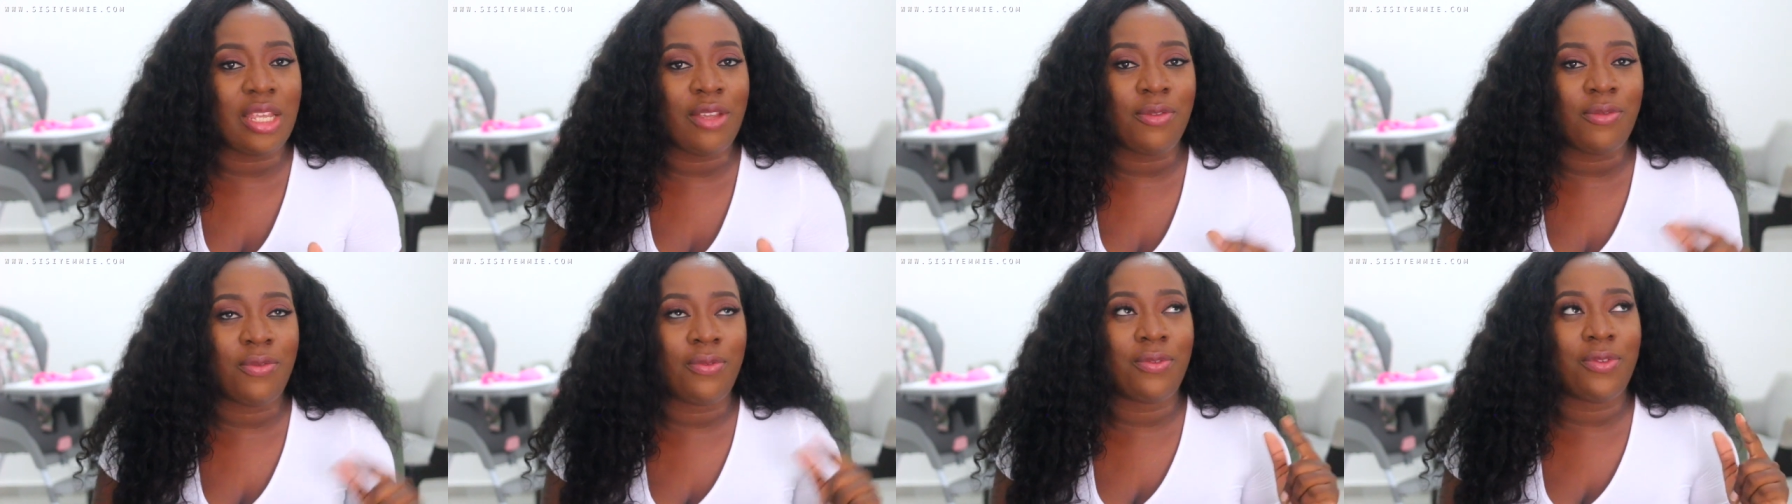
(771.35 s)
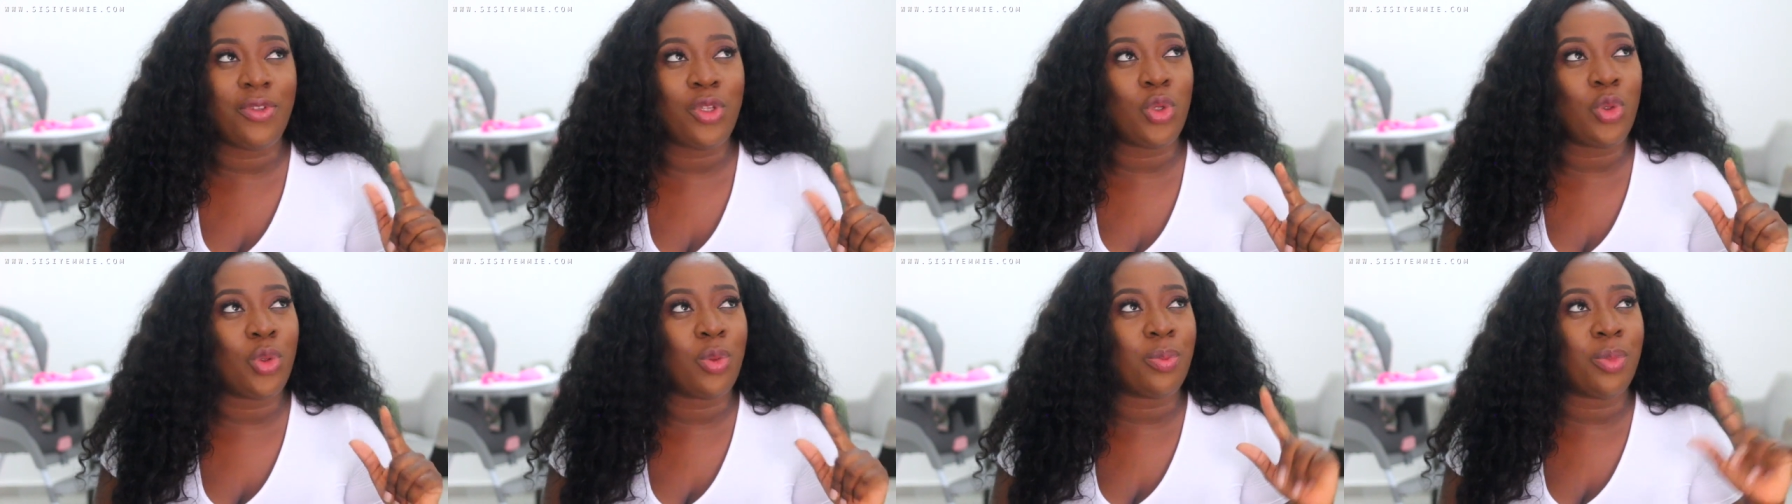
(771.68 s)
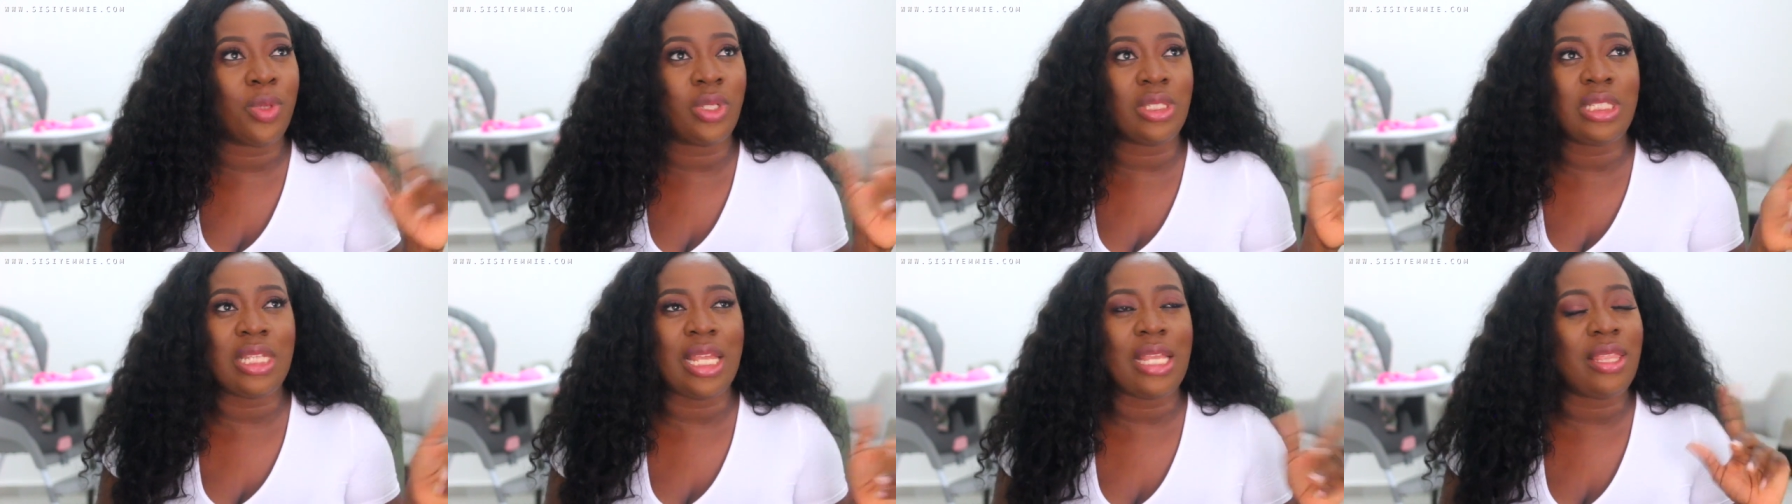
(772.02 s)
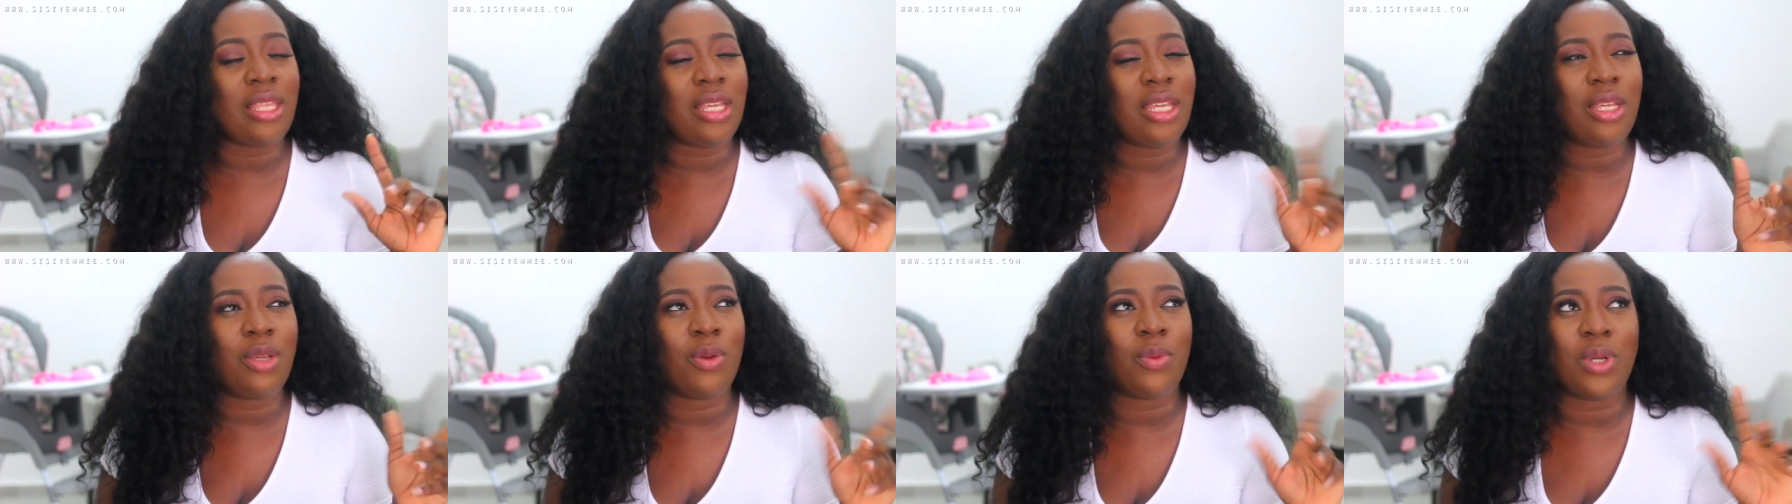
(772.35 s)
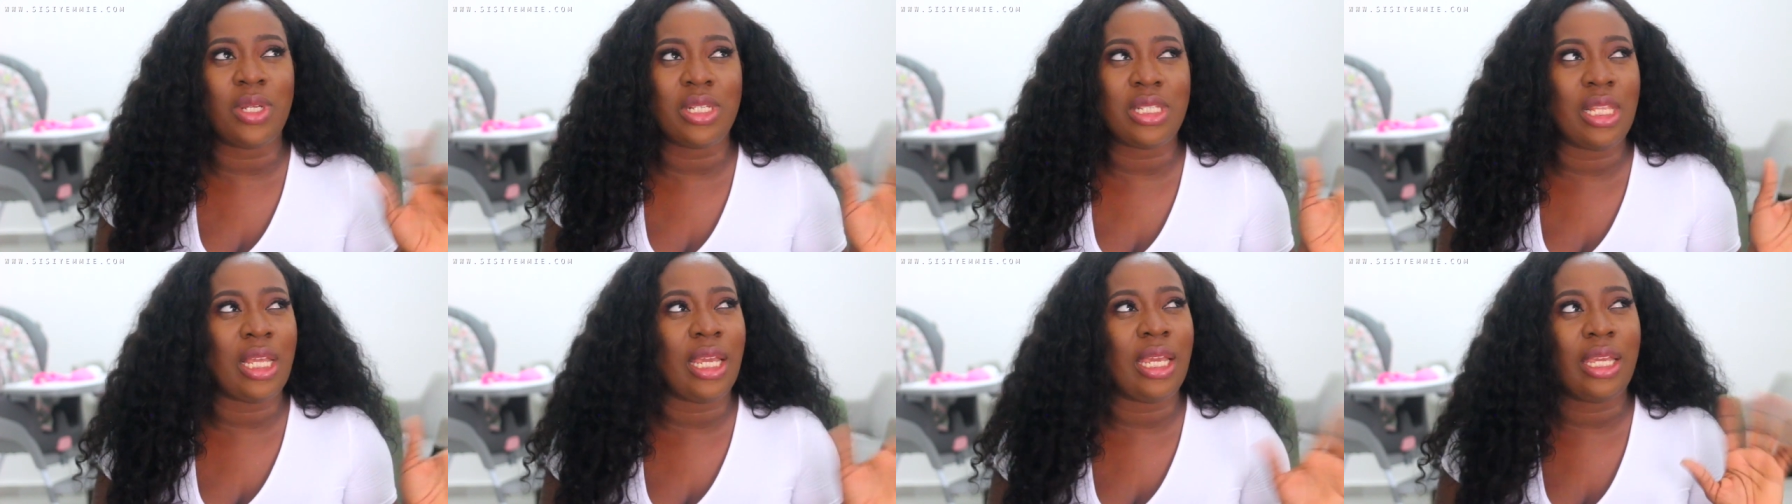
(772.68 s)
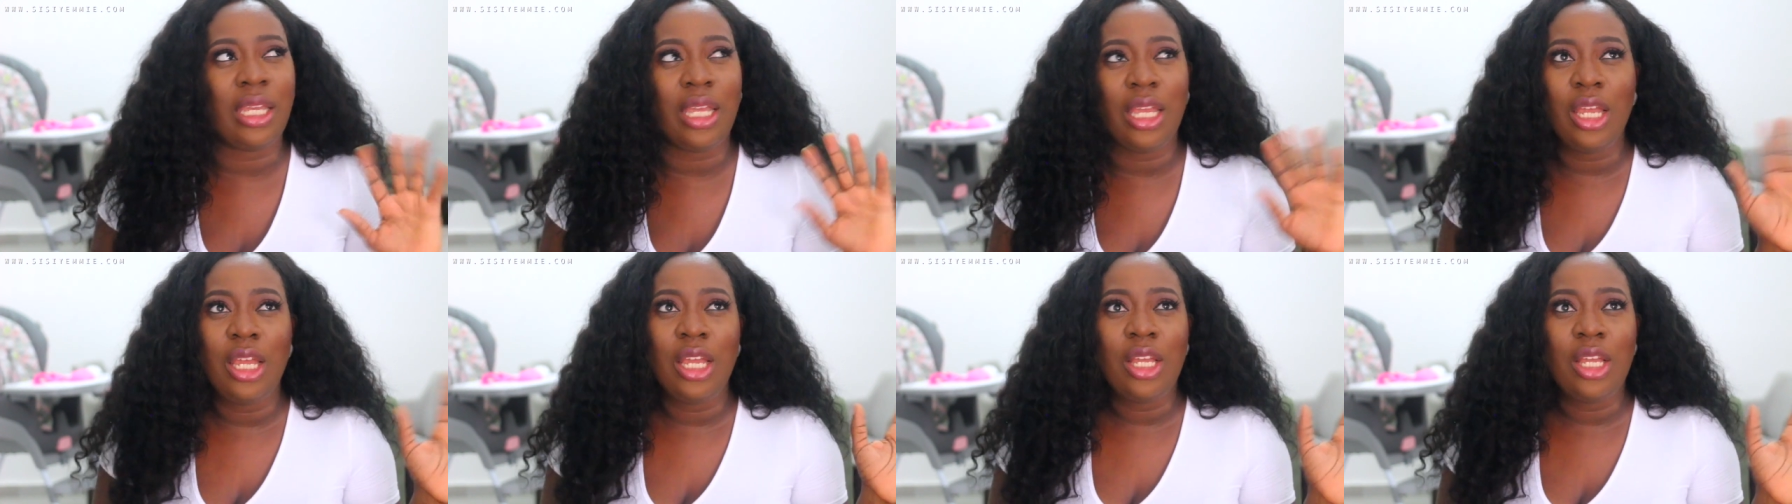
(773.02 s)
a few months, I think it was like